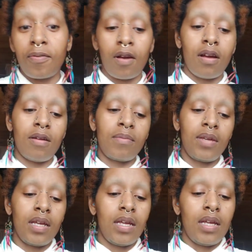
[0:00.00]
from
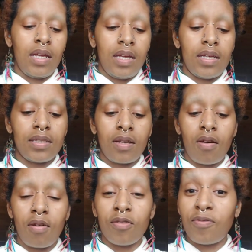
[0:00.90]
is
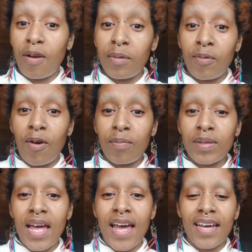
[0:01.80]
called Farming While
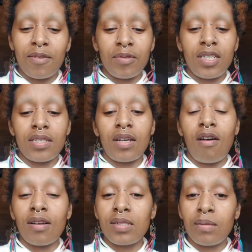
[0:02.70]
Black, which is an
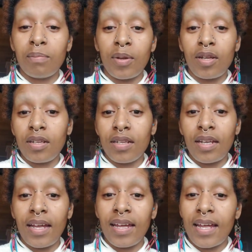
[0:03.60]
awesome book,
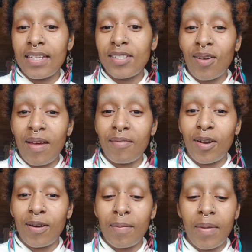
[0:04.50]
in case y'all haven't
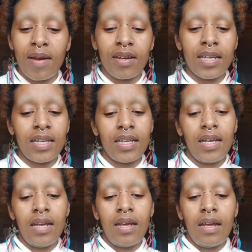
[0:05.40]
heard about it.
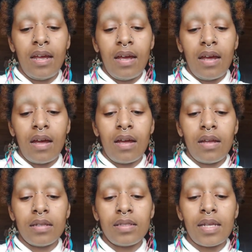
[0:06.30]

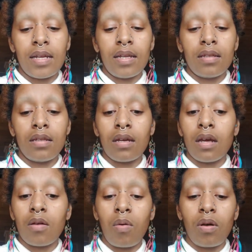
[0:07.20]

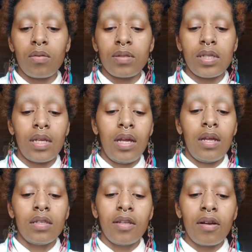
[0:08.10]
A quote,
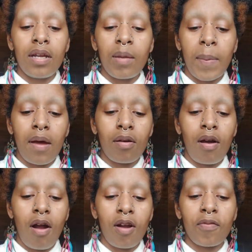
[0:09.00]
learning
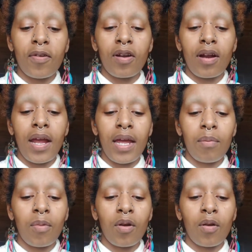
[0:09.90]
about Carver,
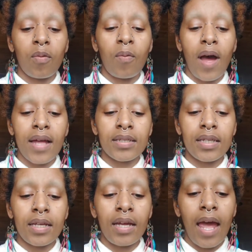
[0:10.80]
Hamer,
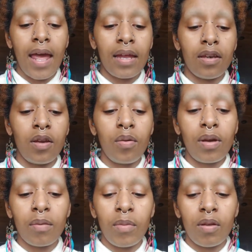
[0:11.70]
Watley, and new
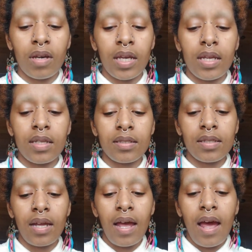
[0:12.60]
communities,